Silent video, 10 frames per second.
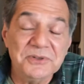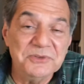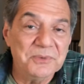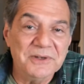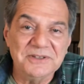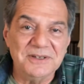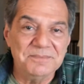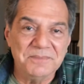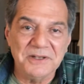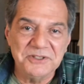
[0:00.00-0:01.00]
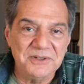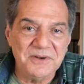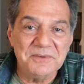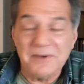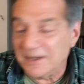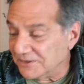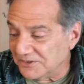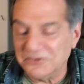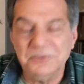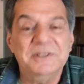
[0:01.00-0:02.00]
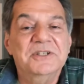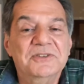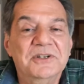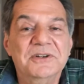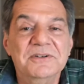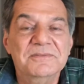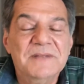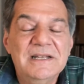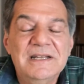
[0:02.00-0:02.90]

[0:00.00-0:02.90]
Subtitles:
He's worked on a bunch of great records, as we just heard.